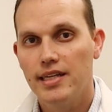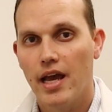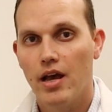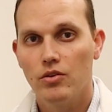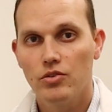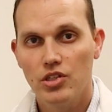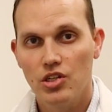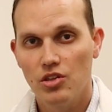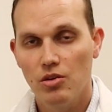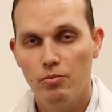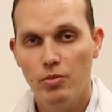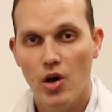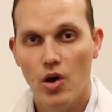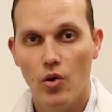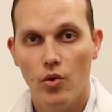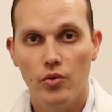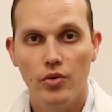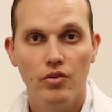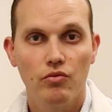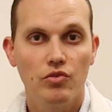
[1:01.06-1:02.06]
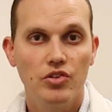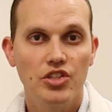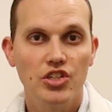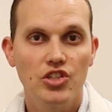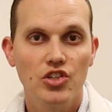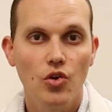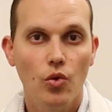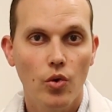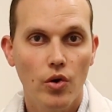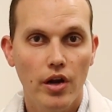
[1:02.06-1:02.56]
down to the bone,
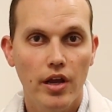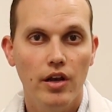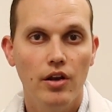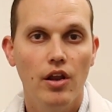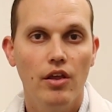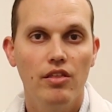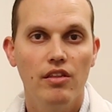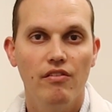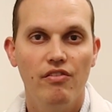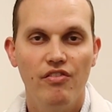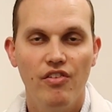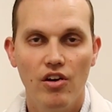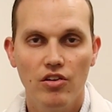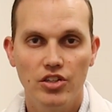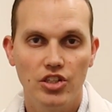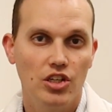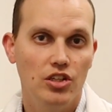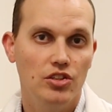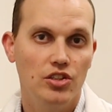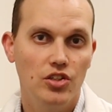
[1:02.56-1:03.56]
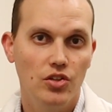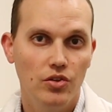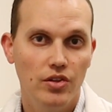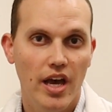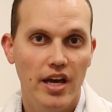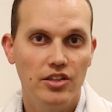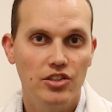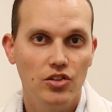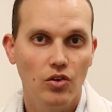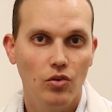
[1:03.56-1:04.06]
restoring the function to
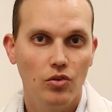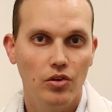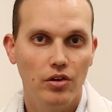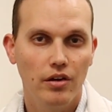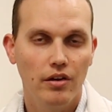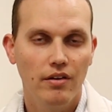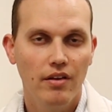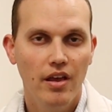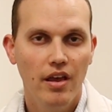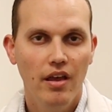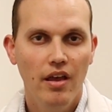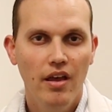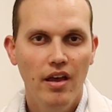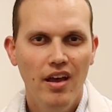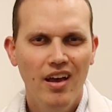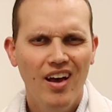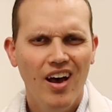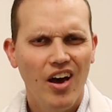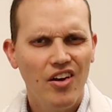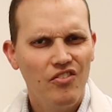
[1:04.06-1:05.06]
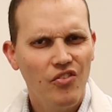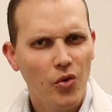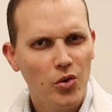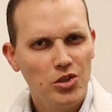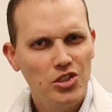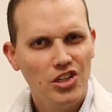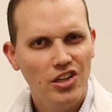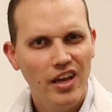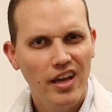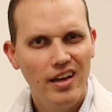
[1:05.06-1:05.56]
that shoulder.
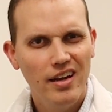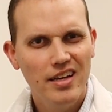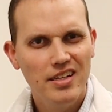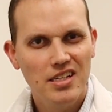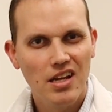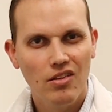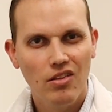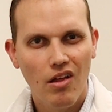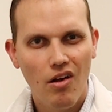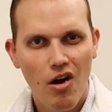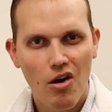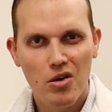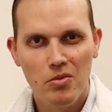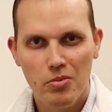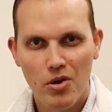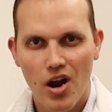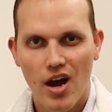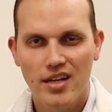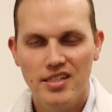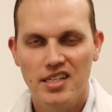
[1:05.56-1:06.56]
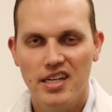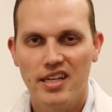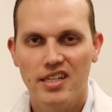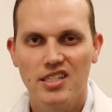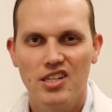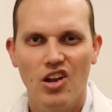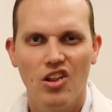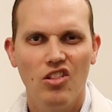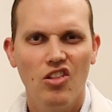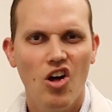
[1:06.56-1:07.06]
Unfortunately, it is a long
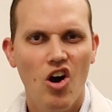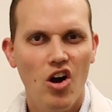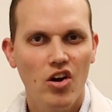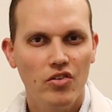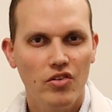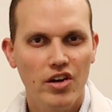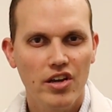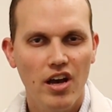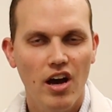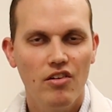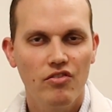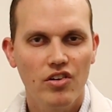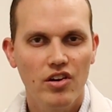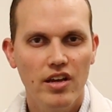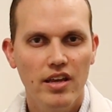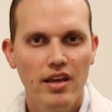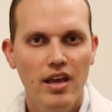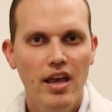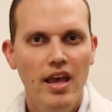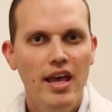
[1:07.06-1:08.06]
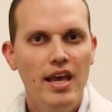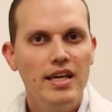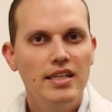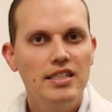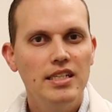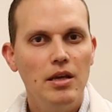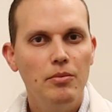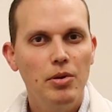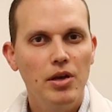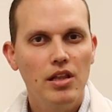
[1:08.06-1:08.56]
process, a long recovery,
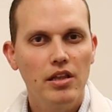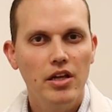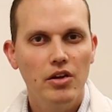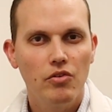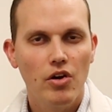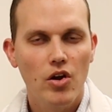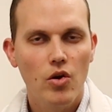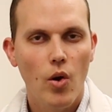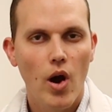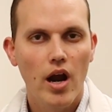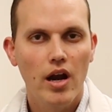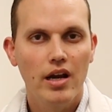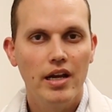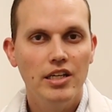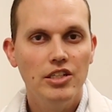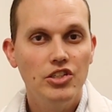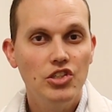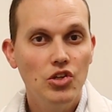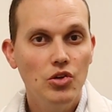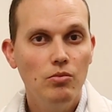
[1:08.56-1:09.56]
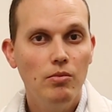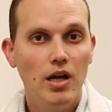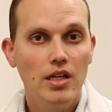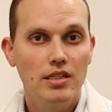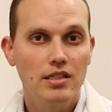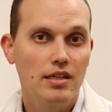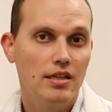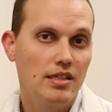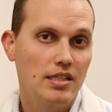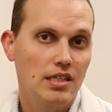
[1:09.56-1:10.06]
typically requiring 2
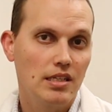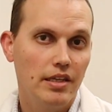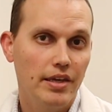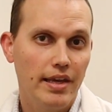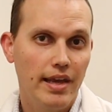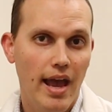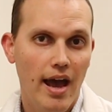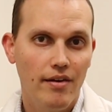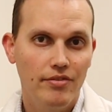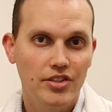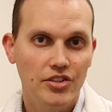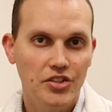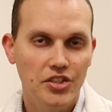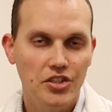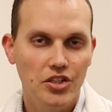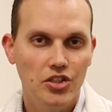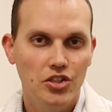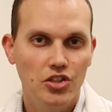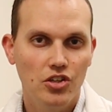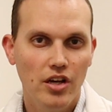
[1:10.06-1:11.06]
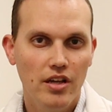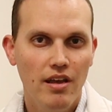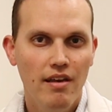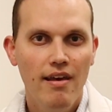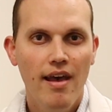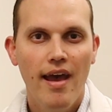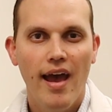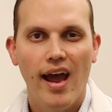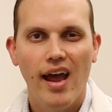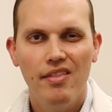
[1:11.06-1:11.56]
months in a sling after surgery,
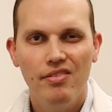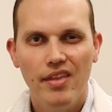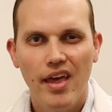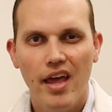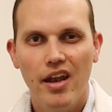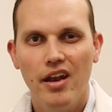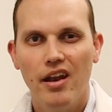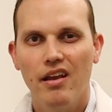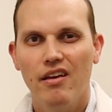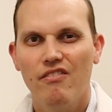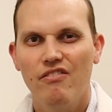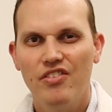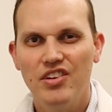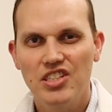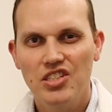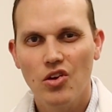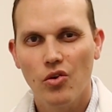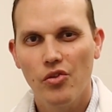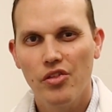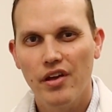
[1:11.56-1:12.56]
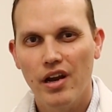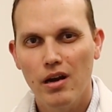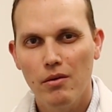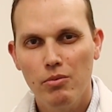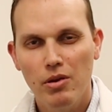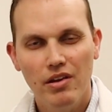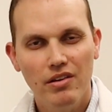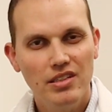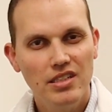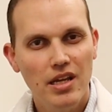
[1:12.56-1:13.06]
and then physical
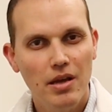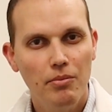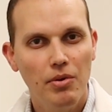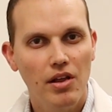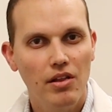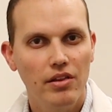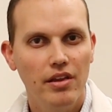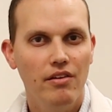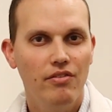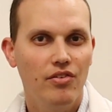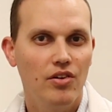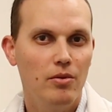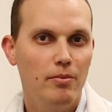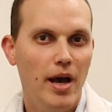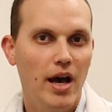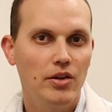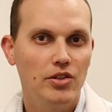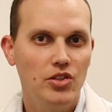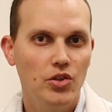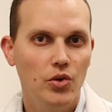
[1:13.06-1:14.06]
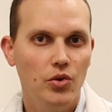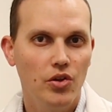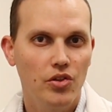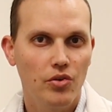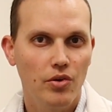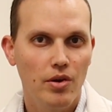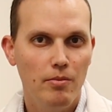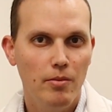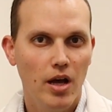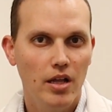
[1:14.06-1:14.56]
therapy typically for about 2 to
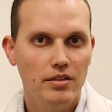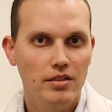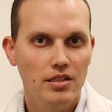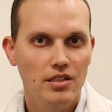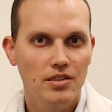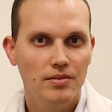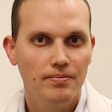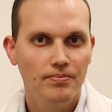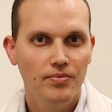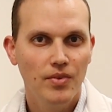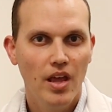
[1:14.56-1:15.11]
3 months.